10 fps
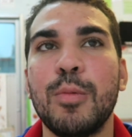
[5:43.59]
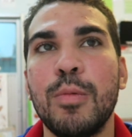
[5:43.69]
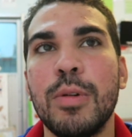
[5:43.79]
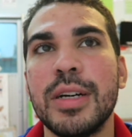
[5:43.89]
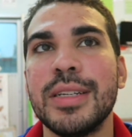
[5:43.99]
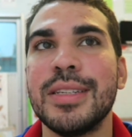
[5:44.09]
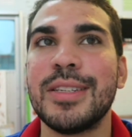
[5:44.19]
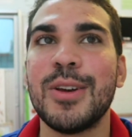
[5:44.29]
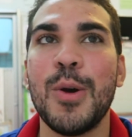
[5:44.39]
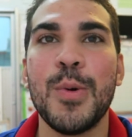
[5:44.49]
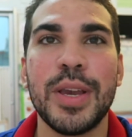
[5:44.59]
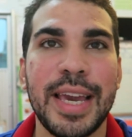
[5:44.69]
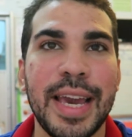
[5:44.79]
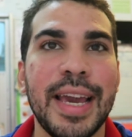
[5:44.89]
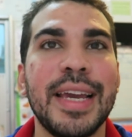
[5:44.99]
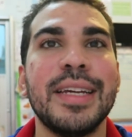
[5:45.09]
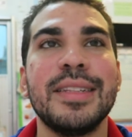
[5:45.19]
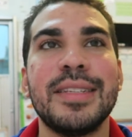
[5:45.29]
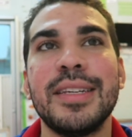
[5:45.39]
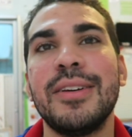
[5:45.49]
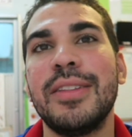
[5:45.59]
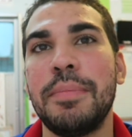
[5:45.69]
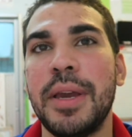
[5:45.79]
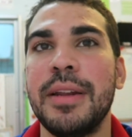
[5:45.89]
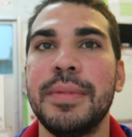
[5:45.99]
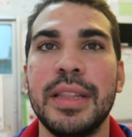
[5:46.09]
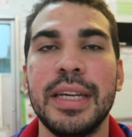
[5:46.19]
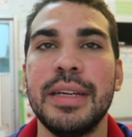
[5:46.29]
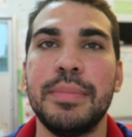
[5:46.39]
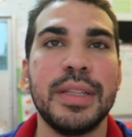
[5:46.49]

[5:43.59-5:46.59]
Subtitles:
was okay until they paid me late,